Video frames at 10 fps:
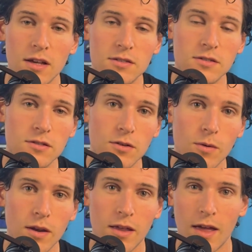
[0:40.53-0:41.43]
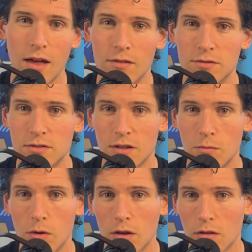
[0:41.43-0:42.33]
I still want to have
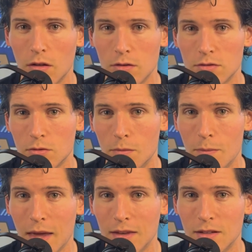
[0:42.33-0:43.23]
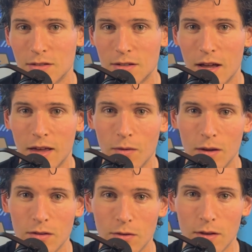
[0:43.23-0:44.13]
somewhat close to a maintenance diet
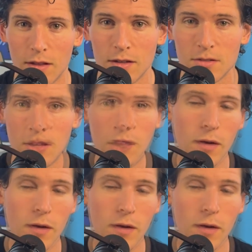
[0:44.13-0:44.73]
while doing this,